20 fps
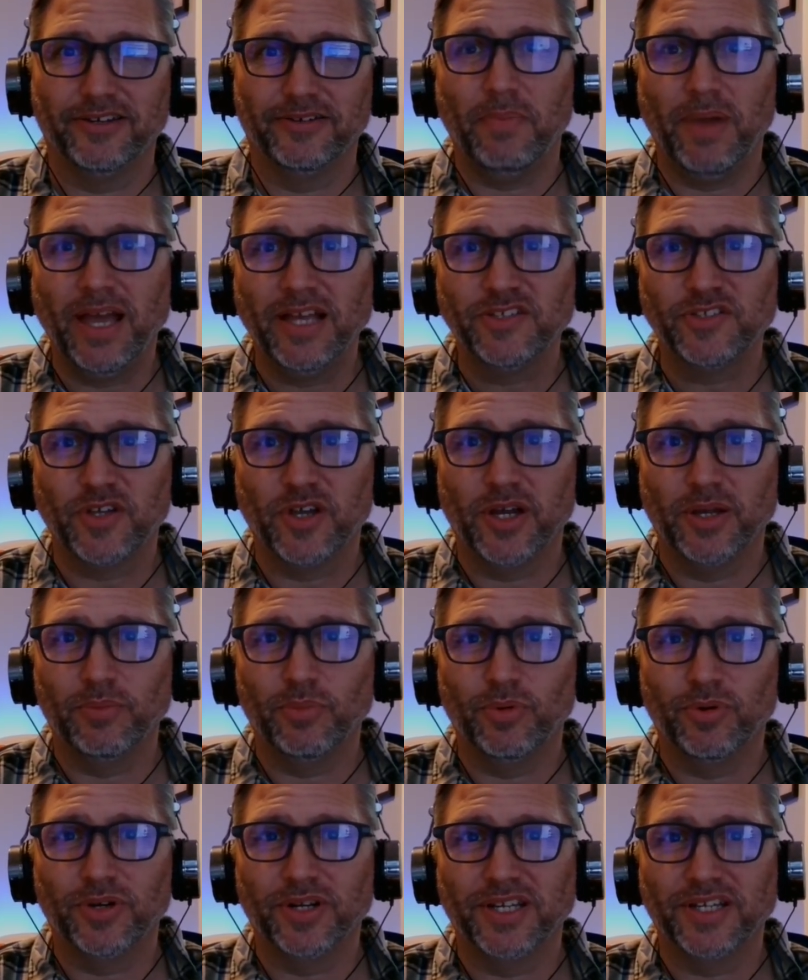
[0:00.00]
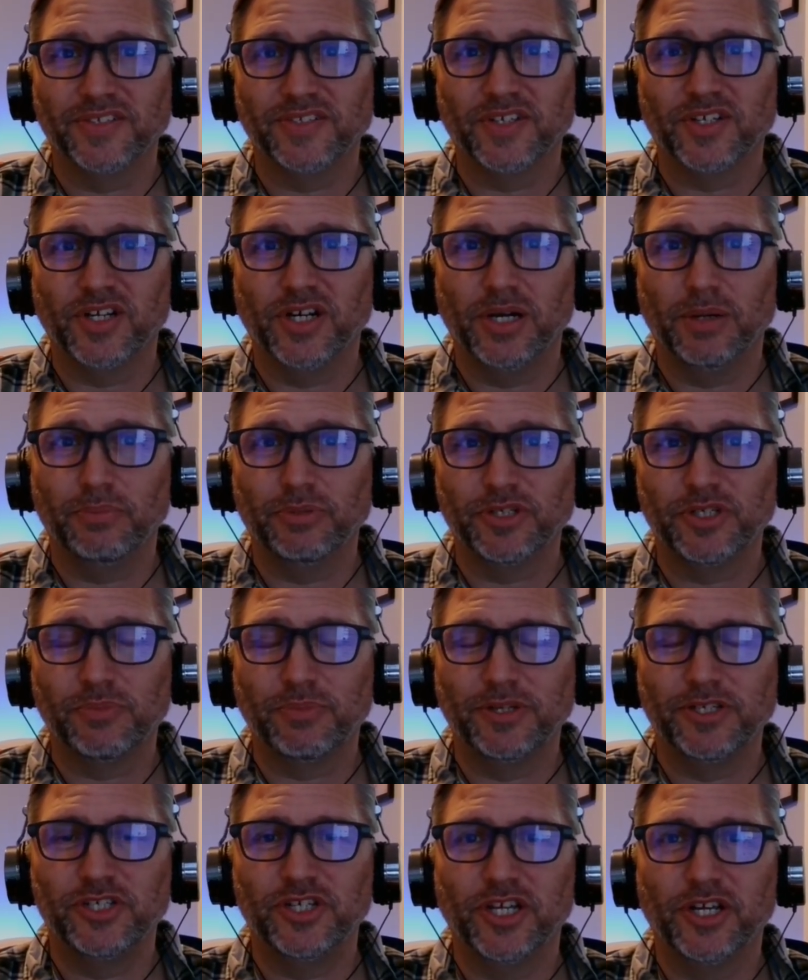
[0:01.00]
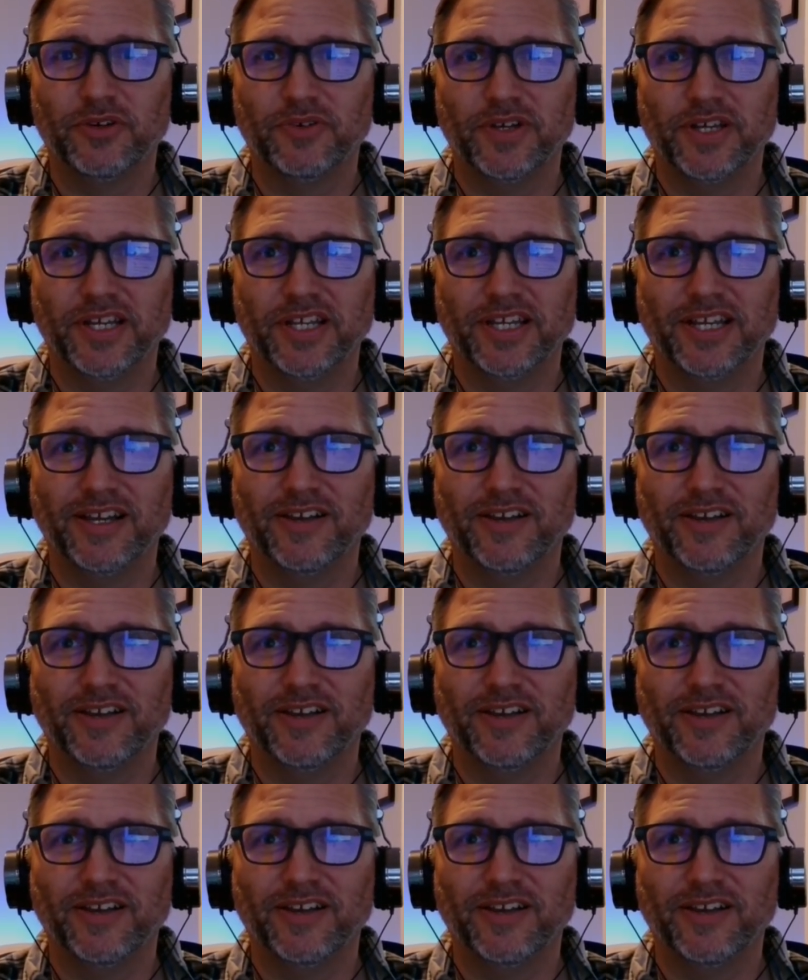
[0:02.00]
Mass onboarding is accomplished by generating